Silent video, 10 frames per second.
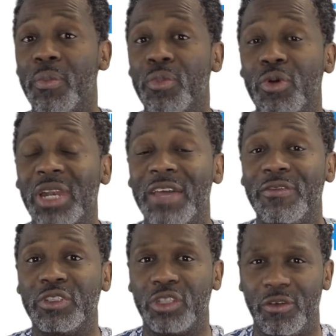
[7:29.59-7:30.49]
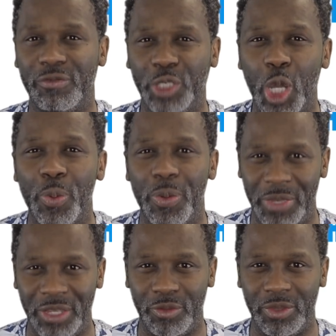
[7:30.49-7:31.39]
more levels of
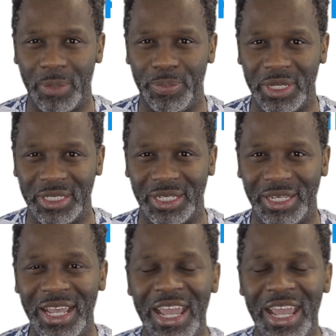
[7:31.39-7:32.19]
dopamine through that person.